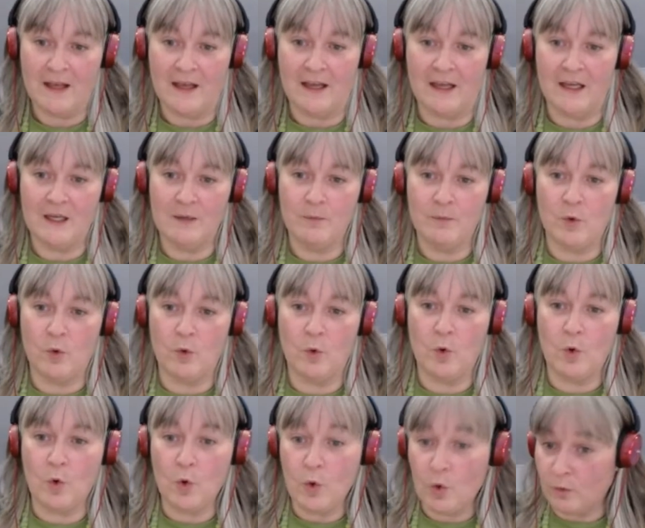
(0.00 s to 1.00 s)
um,
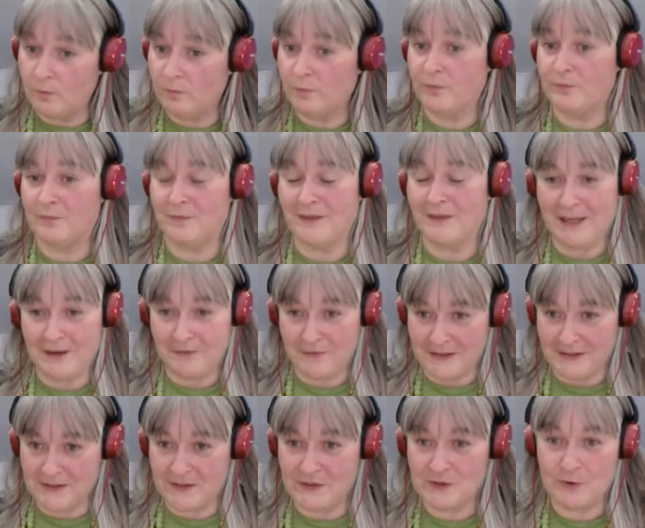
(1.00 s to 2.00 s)
or if
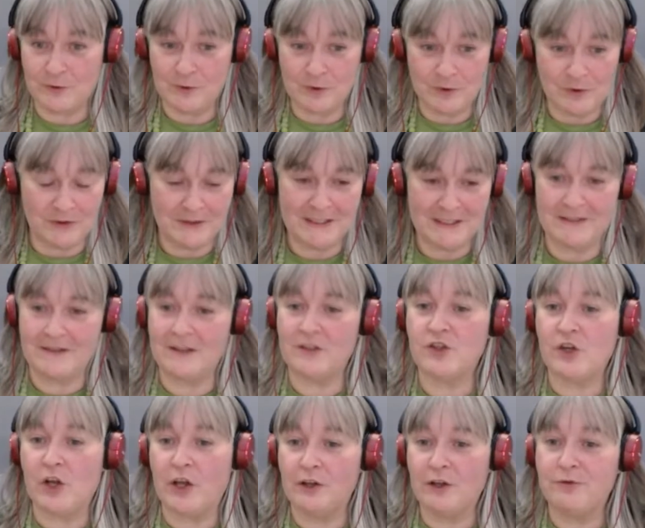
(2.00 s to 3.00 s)
it's the school context, the
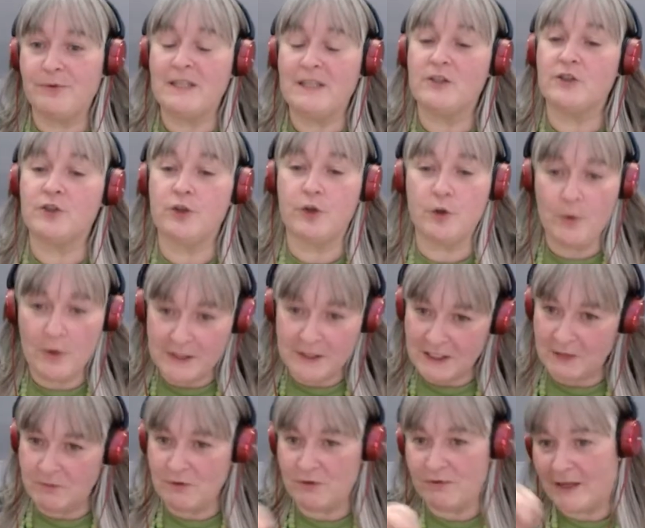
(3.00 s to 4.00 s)
child reads to us
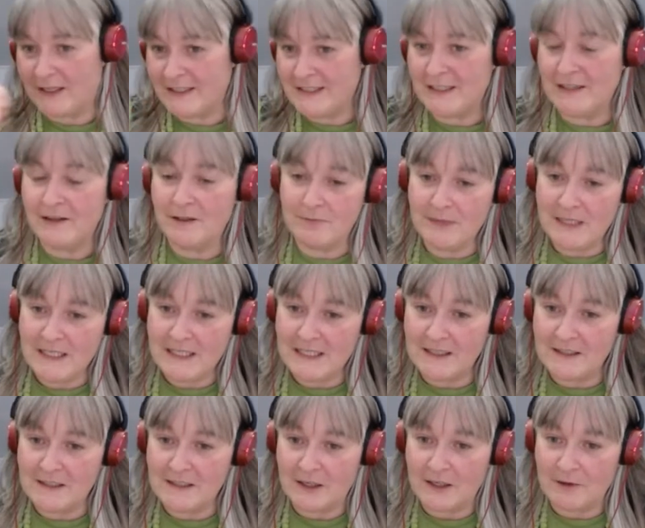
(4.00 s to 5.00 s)
and we write it in the reading
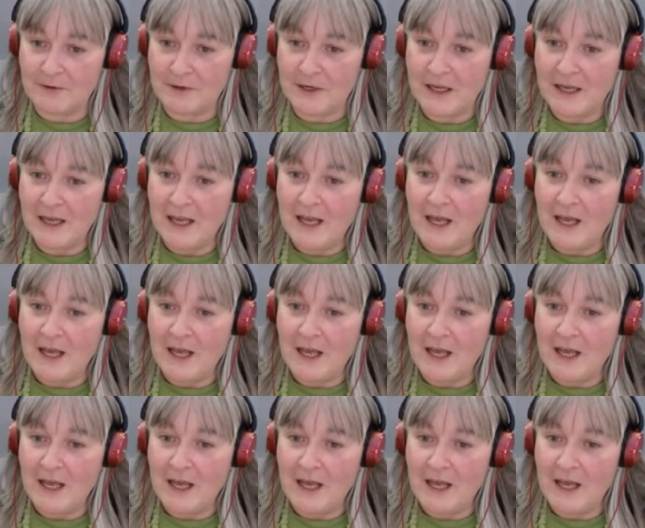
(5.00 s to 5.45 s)
diary.